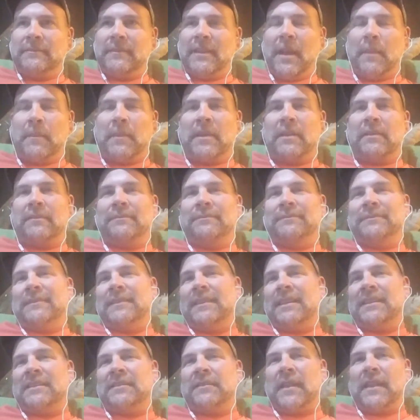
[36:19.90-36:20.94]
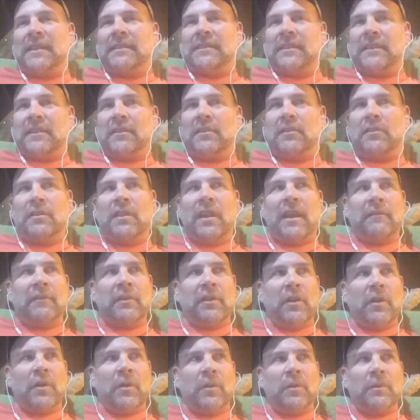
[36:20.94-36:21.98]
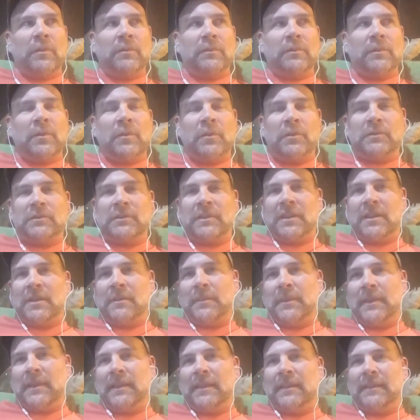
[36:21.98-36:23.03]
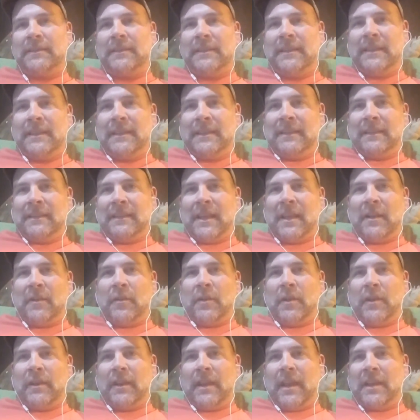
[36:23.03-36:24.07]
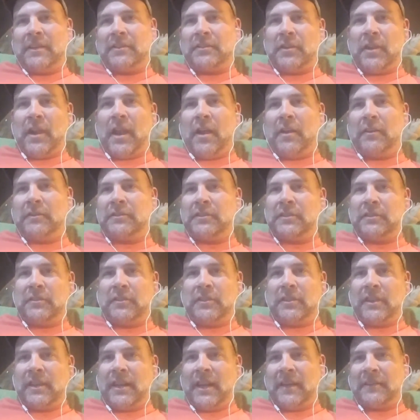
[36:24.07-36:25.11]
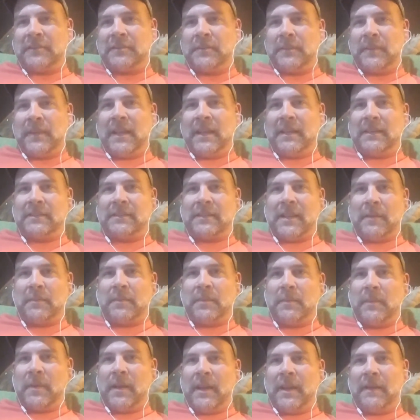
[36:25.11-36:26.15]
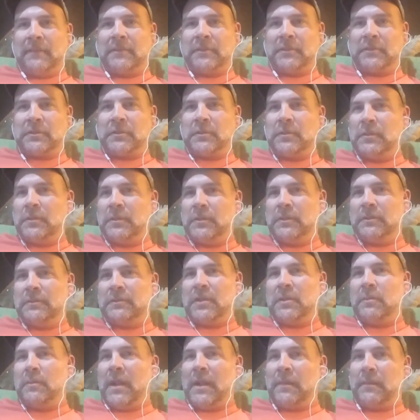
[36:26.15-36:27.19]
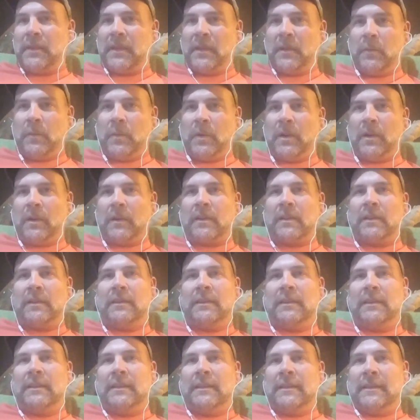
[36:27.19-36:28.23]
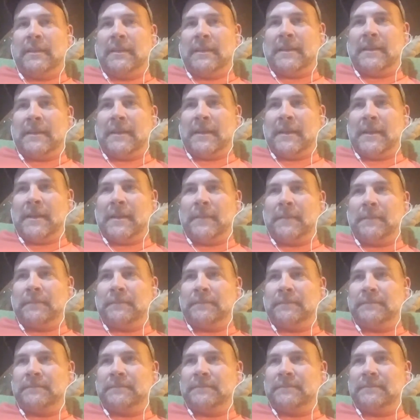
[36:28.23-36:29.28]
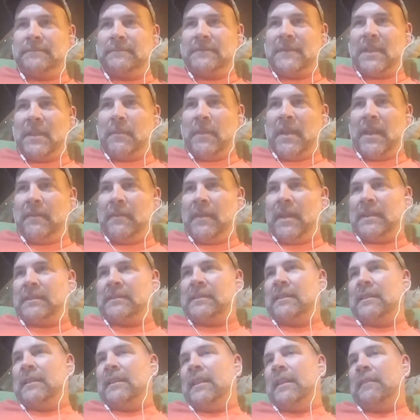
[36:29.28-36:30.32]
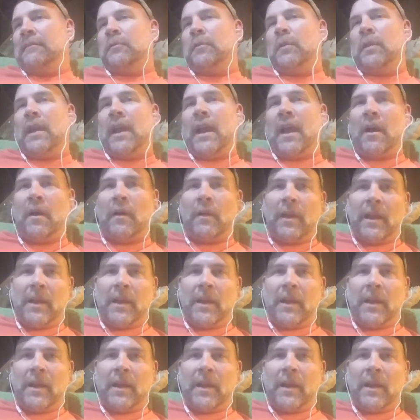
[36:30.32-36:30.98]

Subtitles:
I mean, let's face it, you never know who's going to be later on at your house. You know, you could have some kids stopping by after school. You might be at work. You may have accidentally left one out.